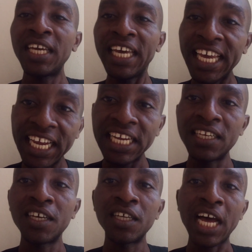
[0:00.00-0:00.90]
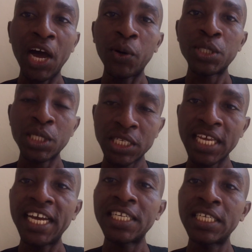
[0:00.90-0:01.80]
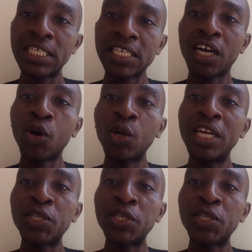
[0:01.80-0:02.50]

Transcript: in our society. This is our own